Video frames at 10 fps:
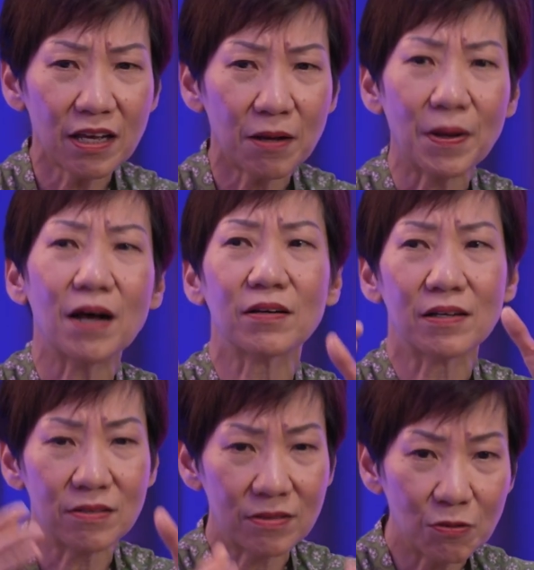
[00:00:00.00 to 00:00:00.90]
about
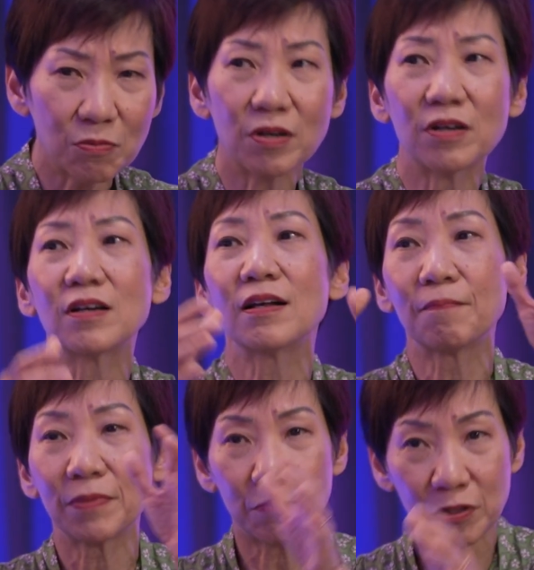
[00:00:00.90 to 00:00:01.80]
consumer,
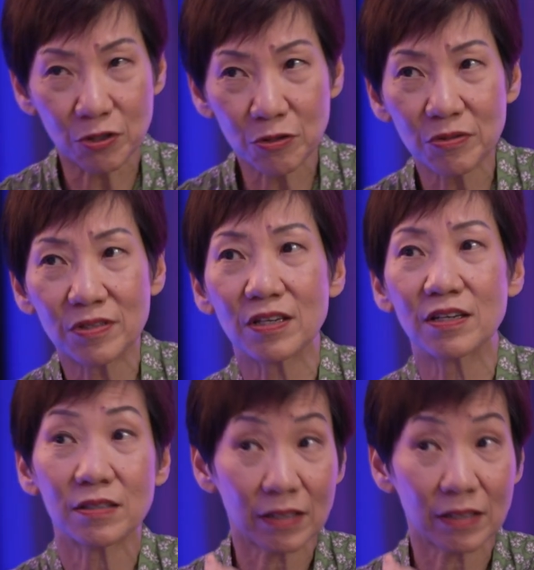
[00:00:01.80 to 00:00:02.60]
producers,